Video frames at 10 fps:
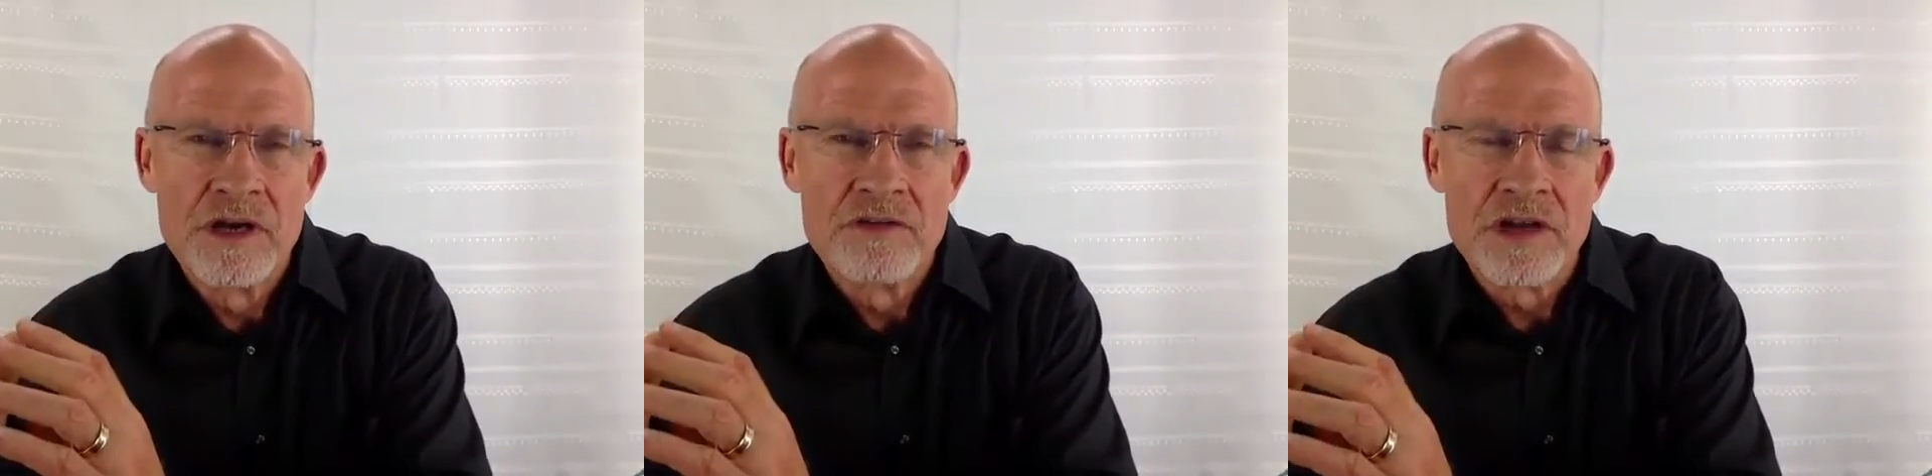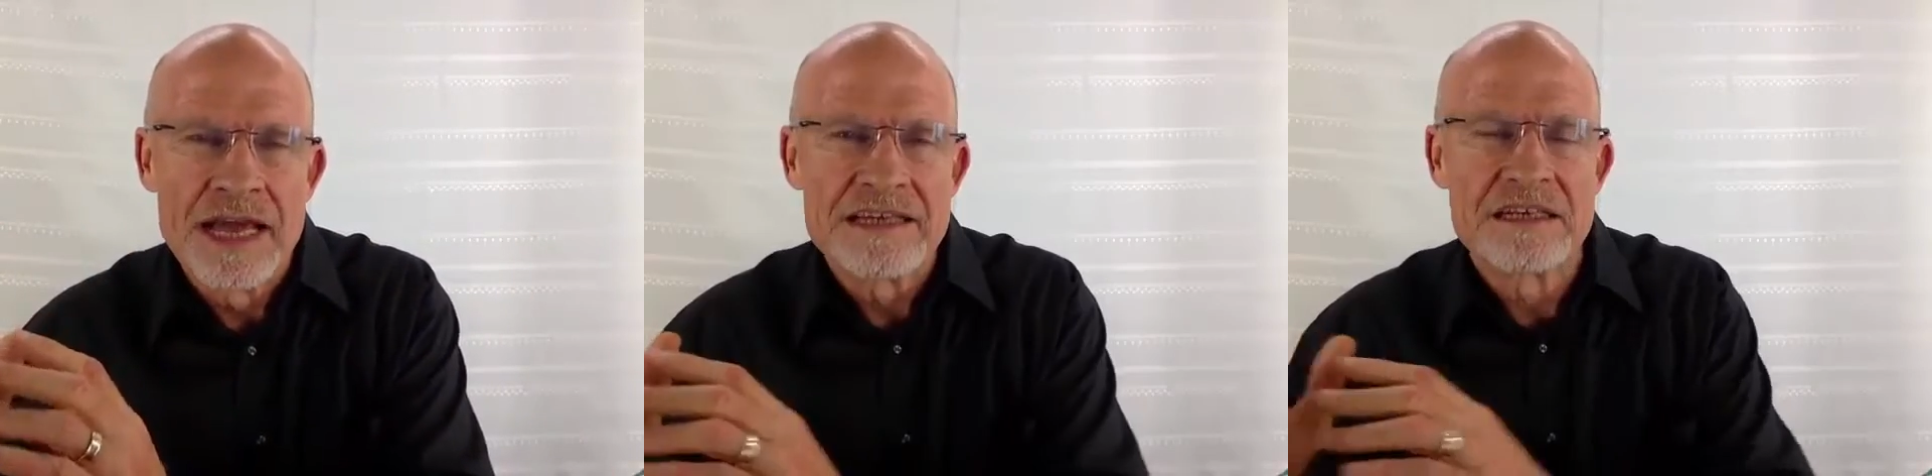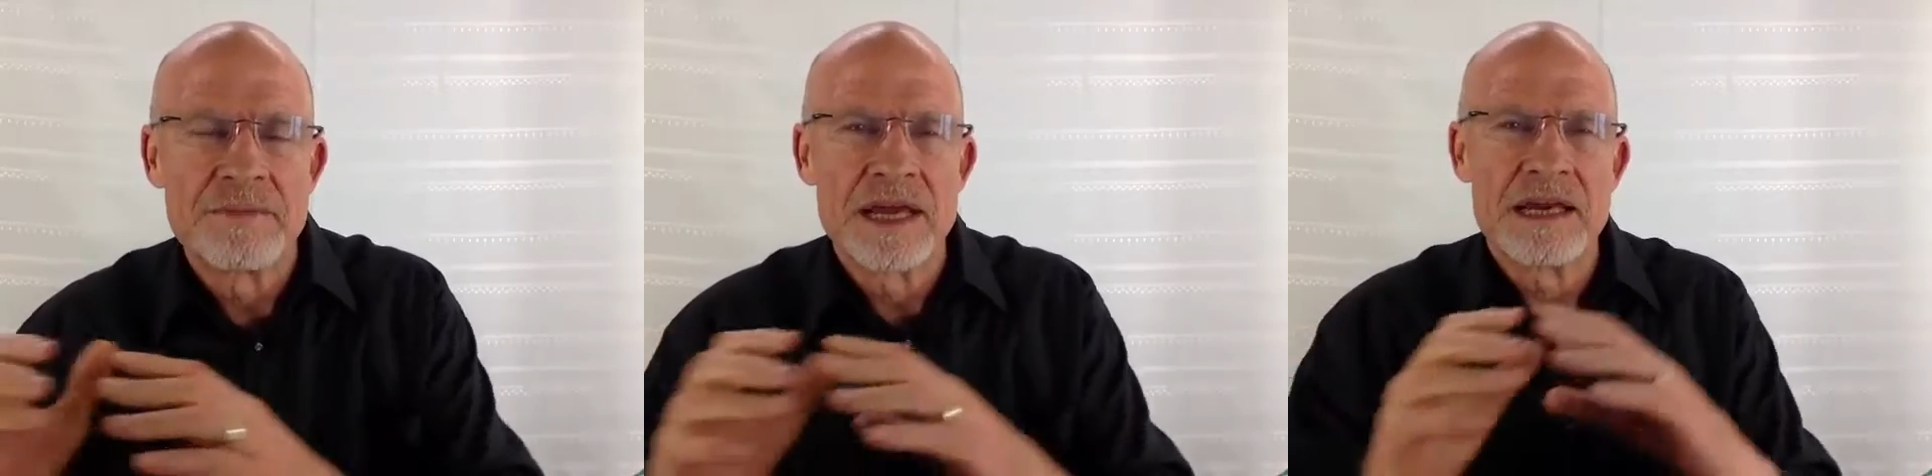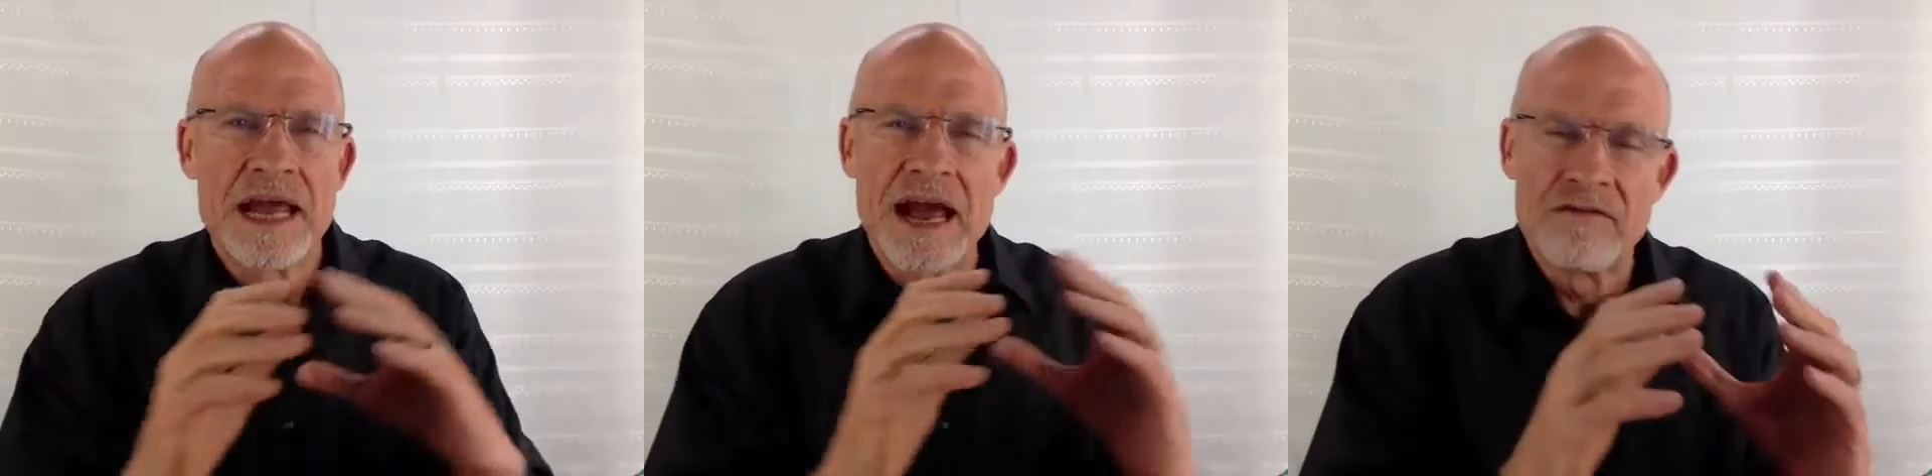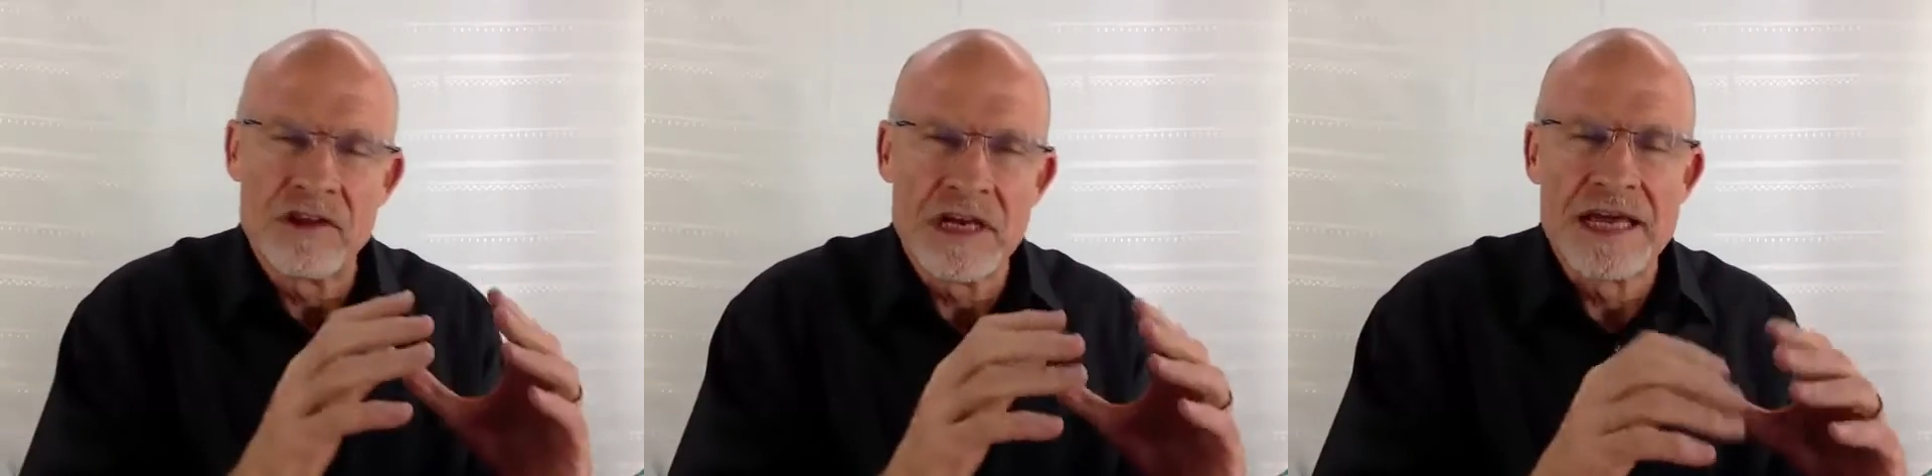the last debate,
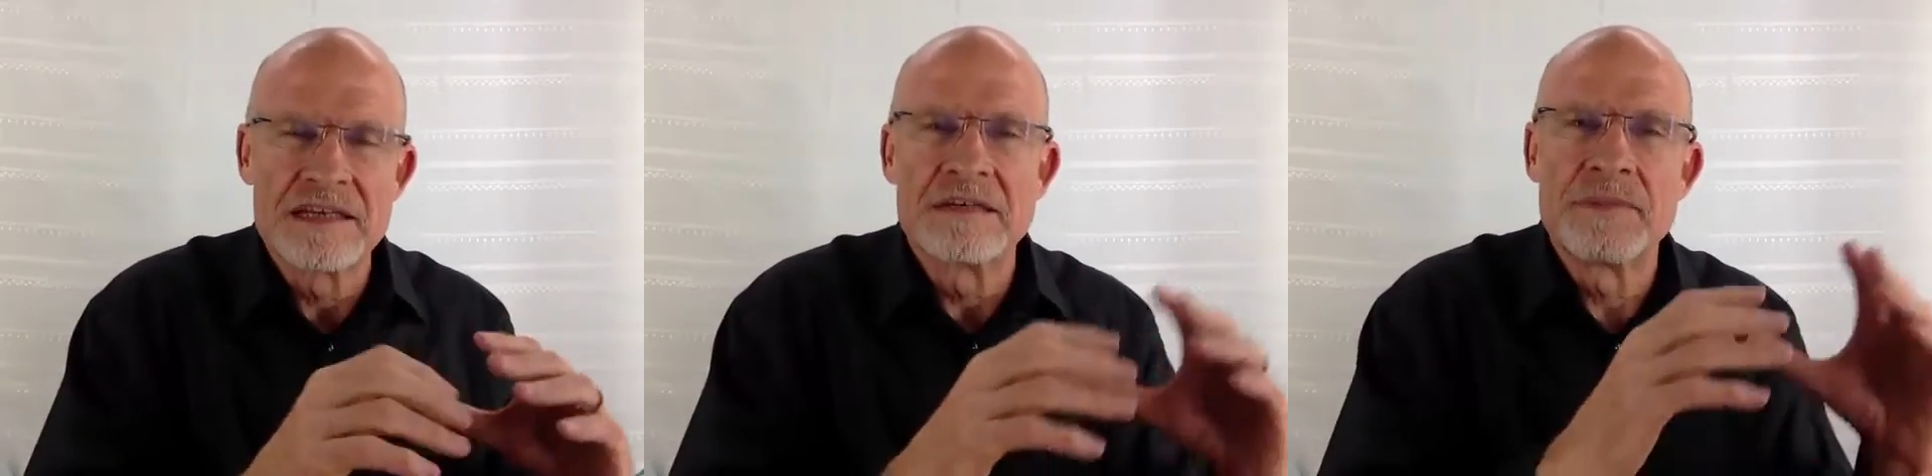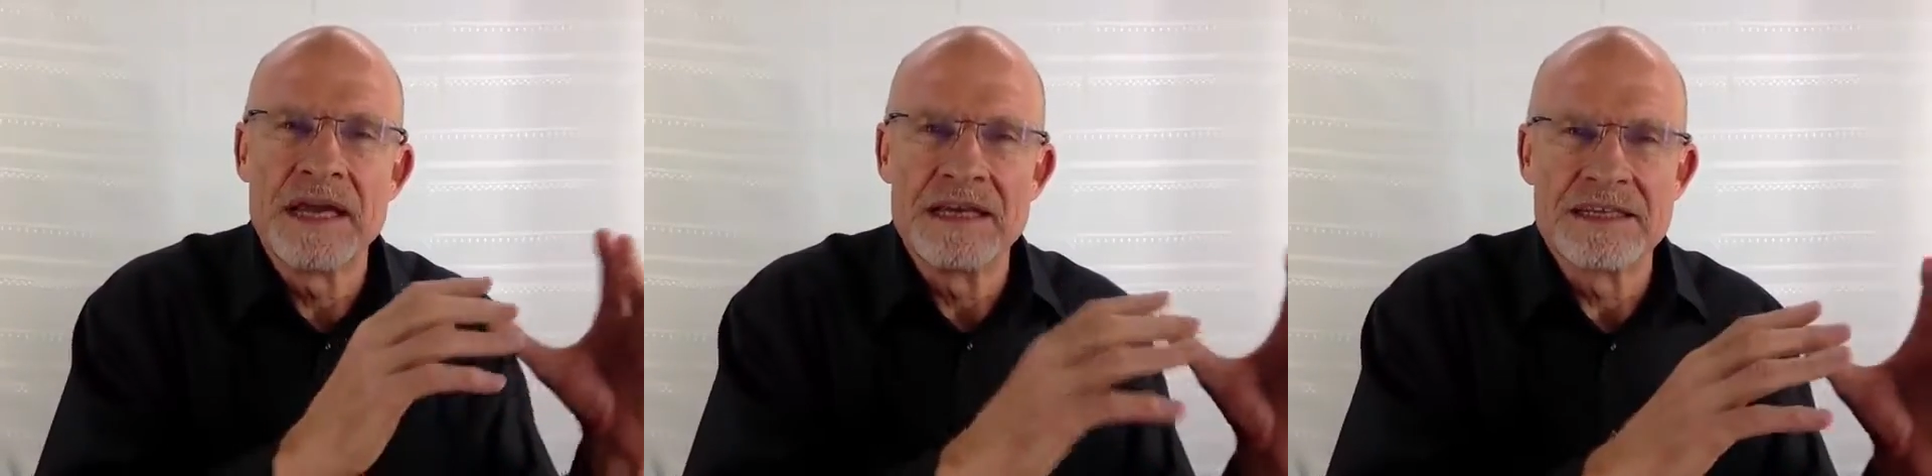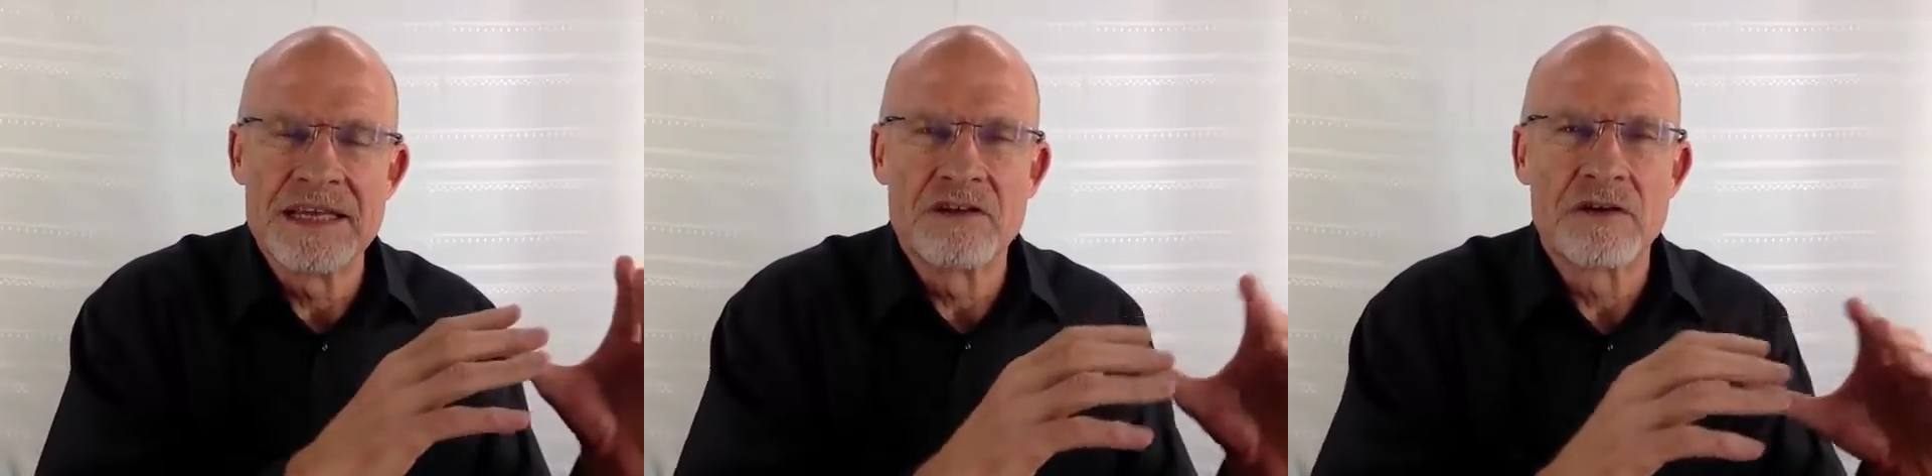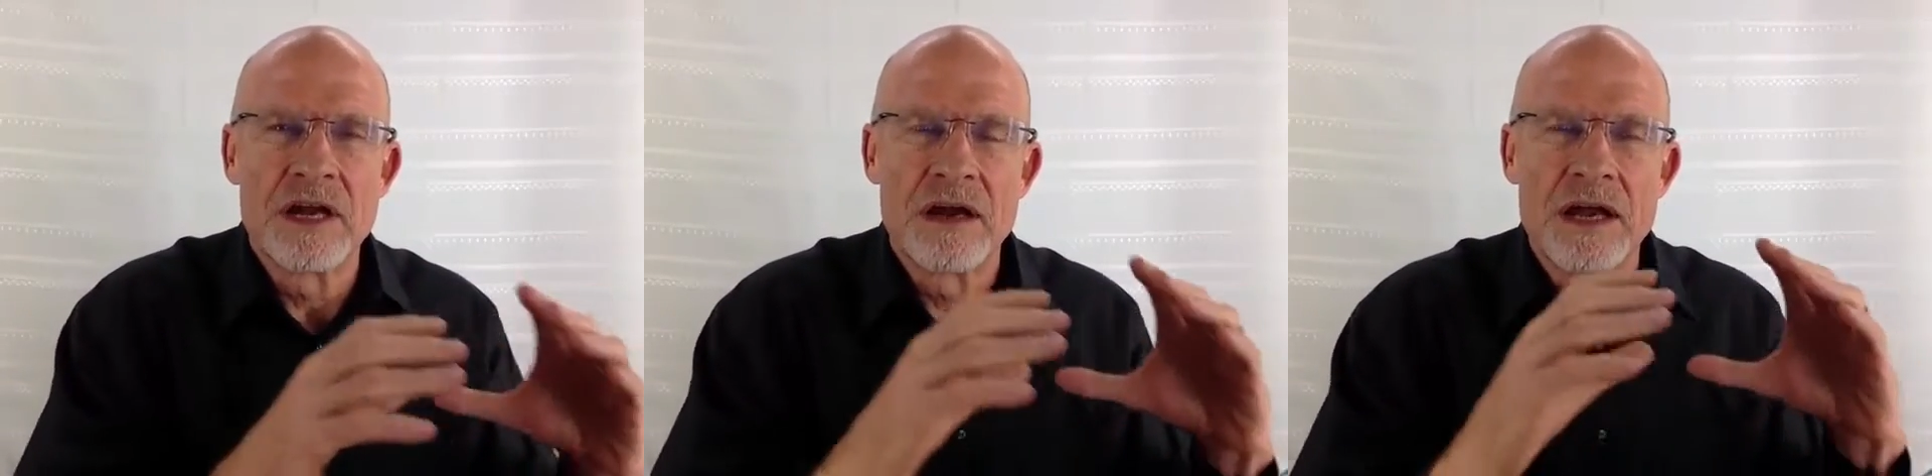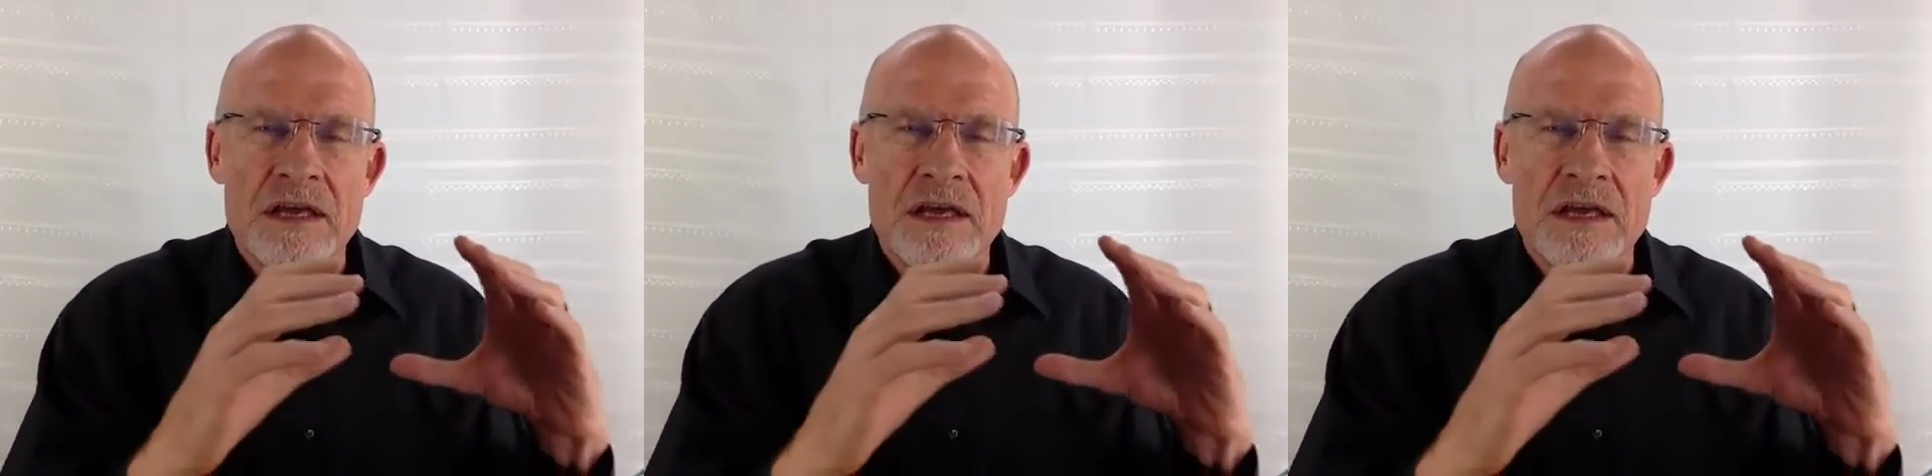after the last debate, etc.,